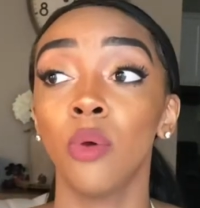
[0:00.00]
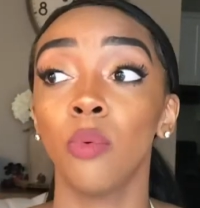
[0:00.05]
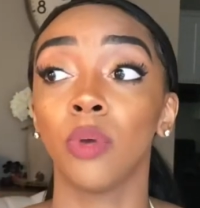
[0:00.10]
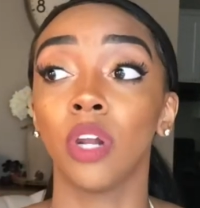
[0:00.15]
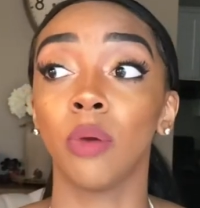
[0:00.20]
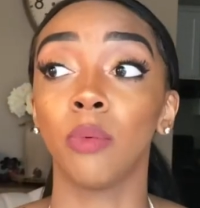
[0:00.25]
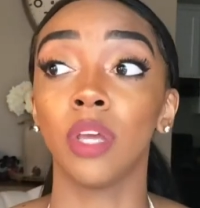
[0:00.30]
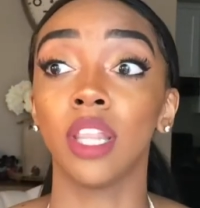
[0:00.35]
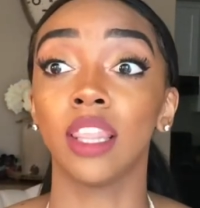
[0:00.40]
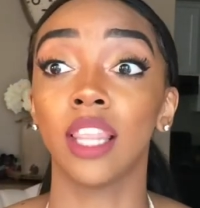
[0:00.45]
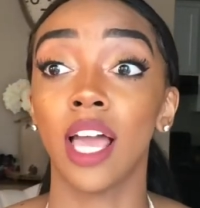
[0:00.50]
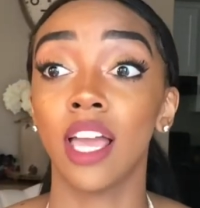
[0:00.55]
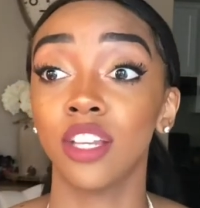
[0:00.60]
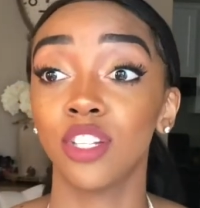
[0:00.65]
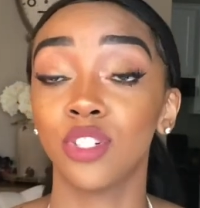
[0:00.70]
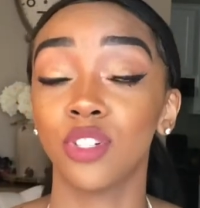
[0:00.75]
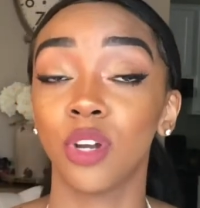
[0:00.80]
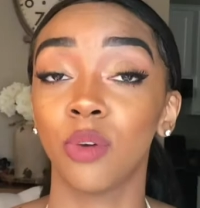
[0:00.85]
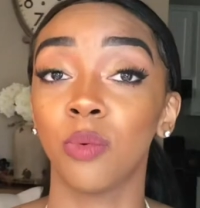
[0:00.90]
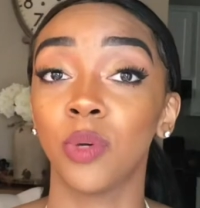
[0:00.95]
When I went
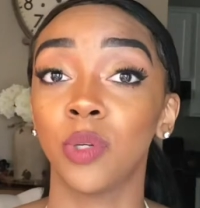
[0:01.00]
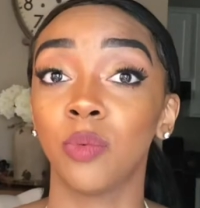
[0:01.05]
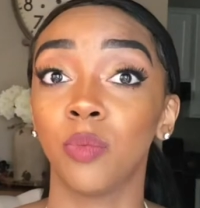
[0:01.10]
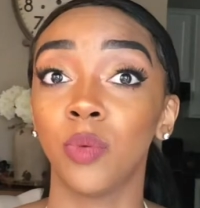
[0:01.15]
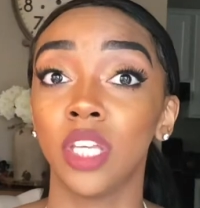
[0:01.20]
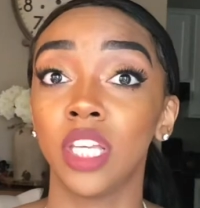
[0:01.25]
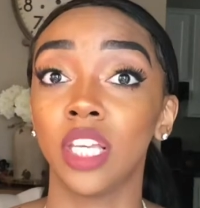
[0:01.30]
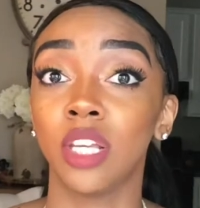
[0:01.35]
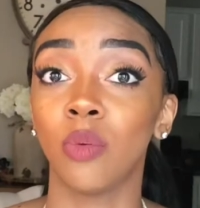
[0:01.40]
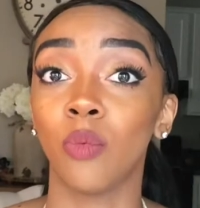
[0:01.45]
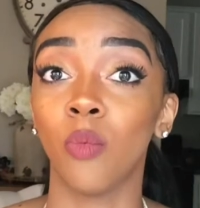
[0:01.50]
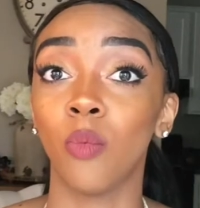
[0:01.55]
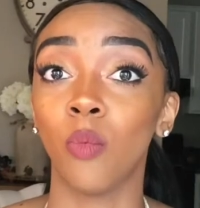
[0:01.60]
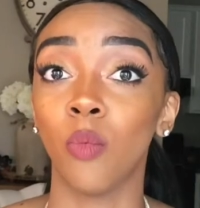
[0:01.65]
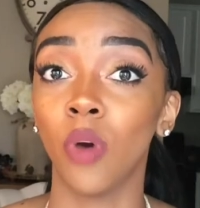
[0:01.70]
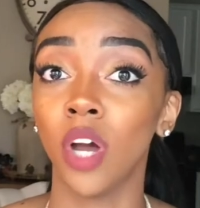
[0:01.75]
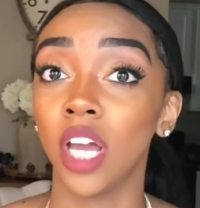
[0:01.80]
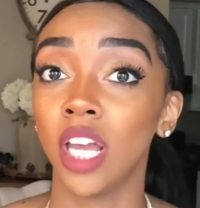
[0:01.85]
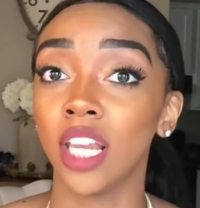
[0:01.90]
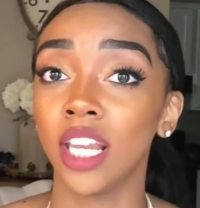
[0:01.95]
last year, I went
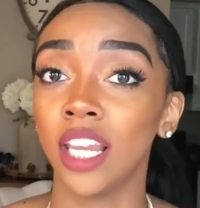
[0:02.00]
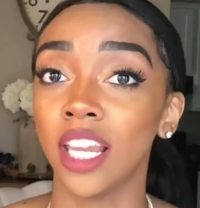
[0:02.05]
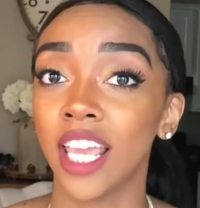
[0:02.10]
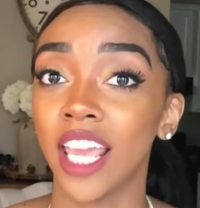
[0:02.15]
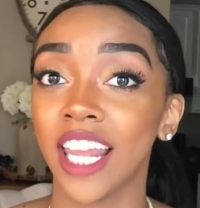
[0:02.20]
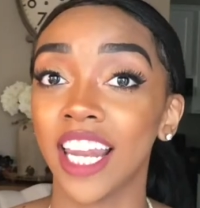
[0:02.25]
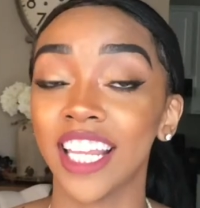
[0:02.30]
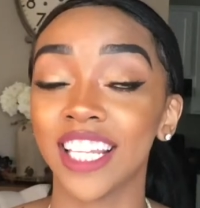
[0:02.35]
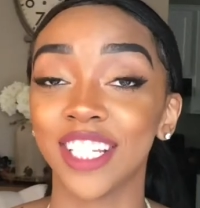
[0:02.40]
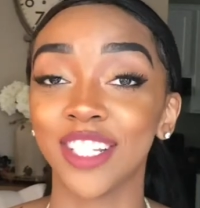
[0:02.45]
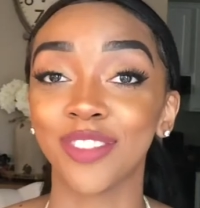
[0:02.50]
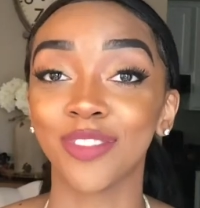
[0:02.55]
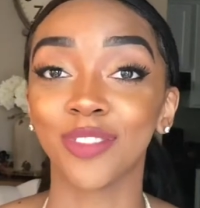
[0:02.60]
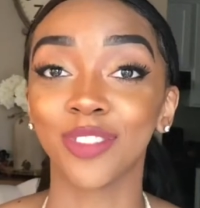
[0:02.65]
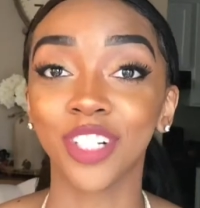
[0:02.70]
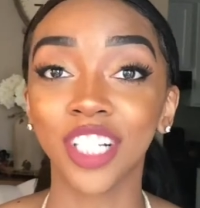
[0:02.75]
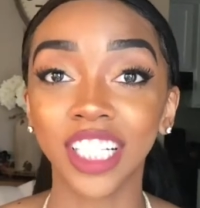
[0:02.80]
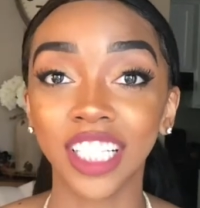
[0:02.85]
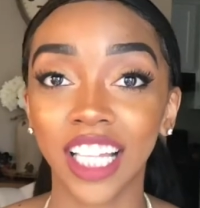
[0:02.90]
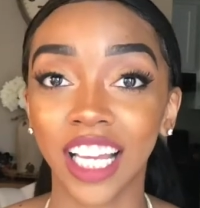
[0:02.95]
weekend one and I didn't
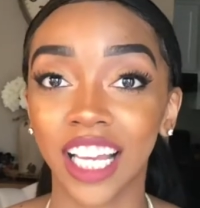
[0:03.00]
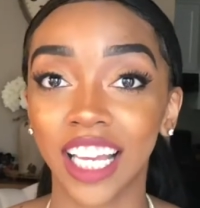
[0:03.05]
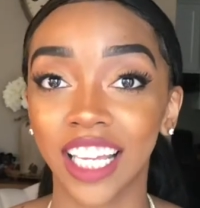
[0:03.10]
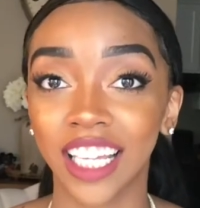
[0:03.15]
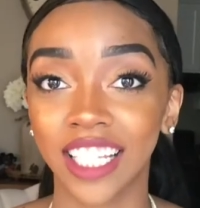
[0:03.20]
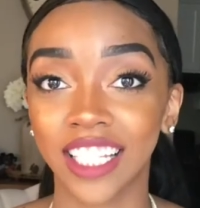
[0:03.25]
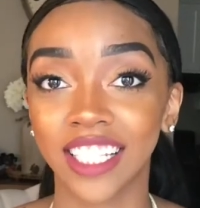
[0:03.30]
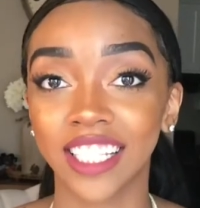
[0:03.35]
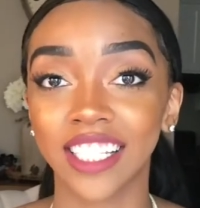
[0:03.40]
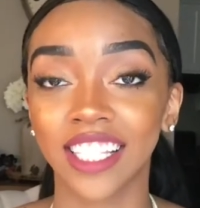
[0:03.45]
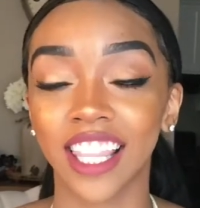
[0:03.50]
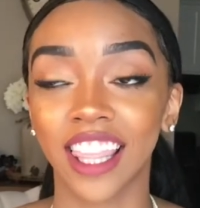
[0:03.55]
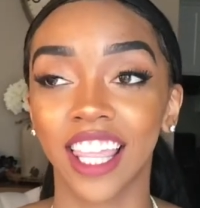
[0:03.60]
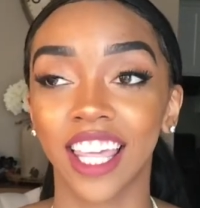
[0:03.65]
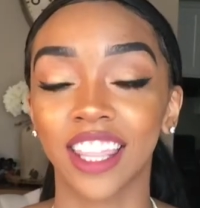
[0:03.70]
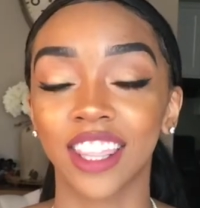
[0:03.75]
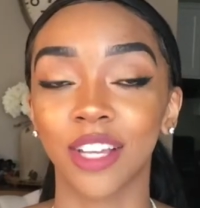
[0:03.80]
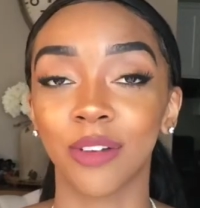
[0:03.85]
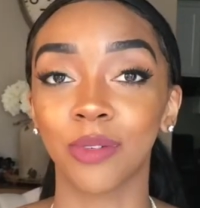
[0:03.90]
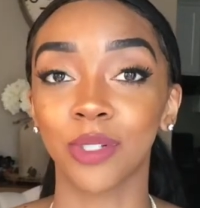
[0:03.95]
realize
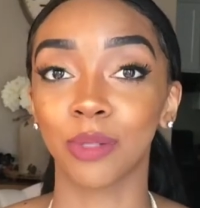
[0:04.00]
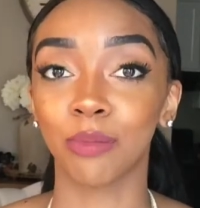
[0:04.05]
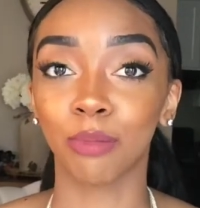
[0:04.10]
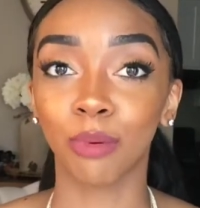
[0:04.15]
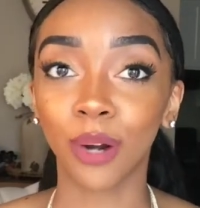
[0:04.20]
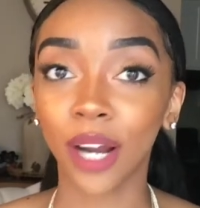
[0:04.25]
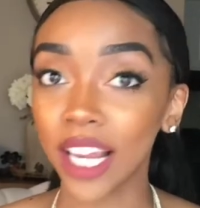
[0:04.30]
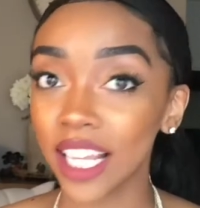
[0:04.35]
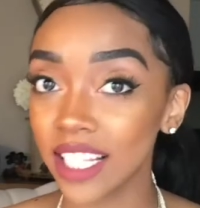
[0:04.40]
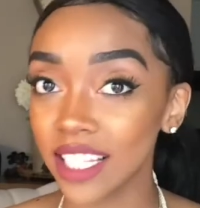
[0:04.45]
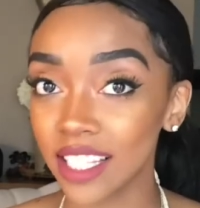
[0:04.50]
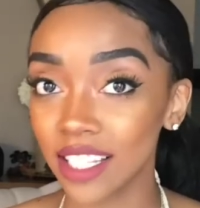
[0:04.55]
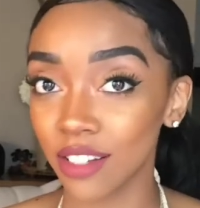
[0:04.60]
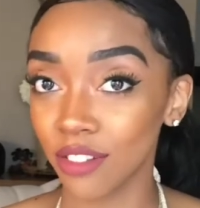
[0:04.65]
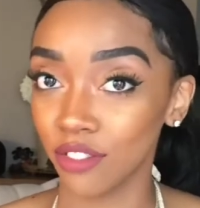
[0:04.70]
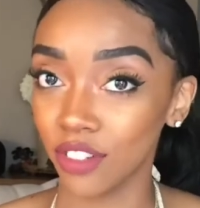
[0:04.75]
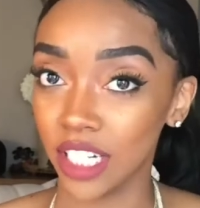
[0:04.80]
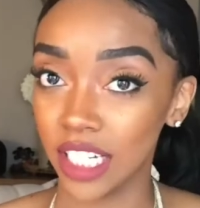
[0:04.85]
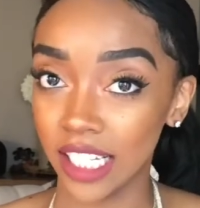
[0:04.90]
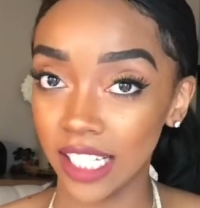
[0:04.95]
that there was a price
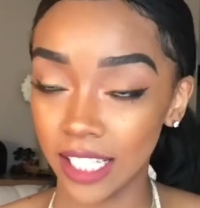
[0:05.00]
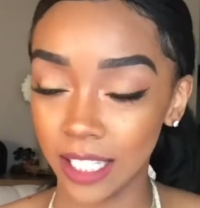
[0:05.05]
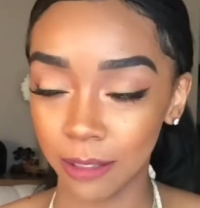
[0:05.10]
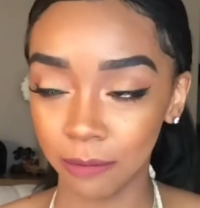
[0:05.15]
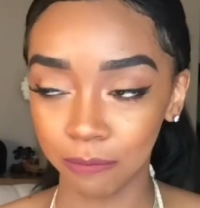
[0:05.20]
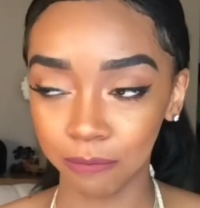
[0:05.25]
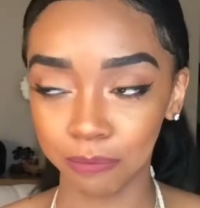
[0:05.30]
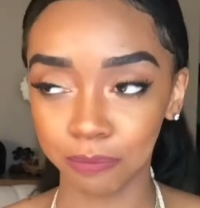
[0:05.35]
difference